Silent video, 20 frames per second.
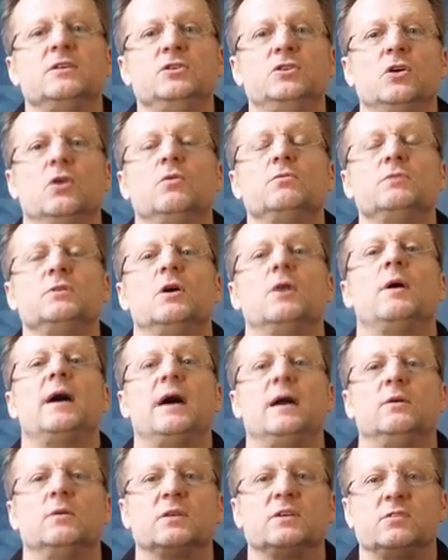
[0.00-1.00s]
don't know
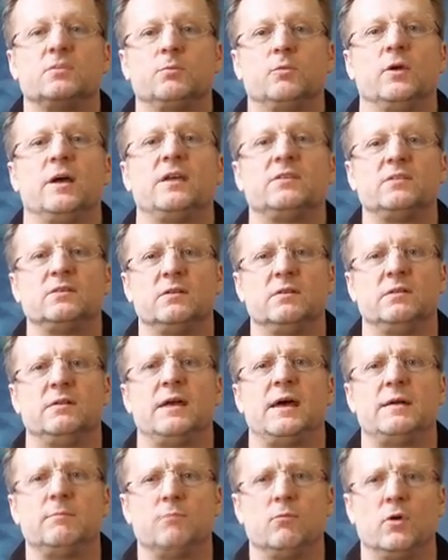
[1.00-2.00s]
how to express
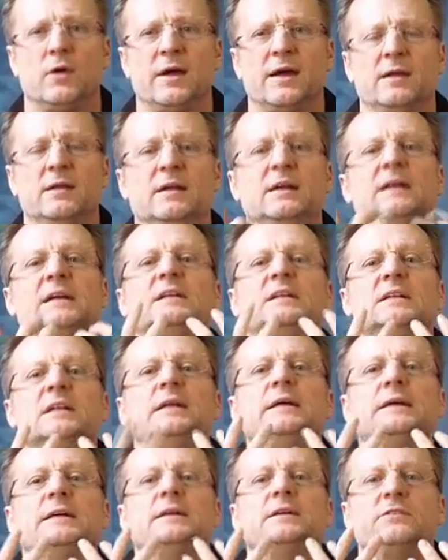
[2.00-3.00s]
that brand.
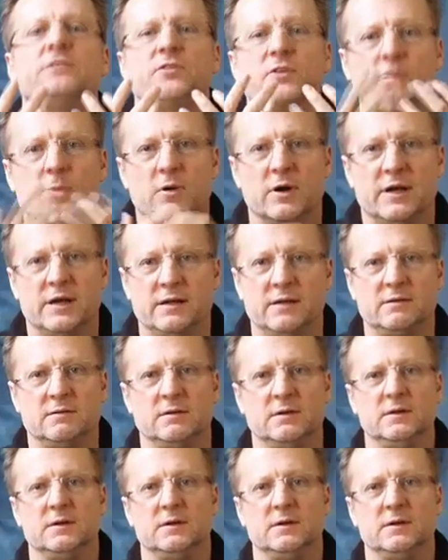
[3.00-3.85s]
Live the brand.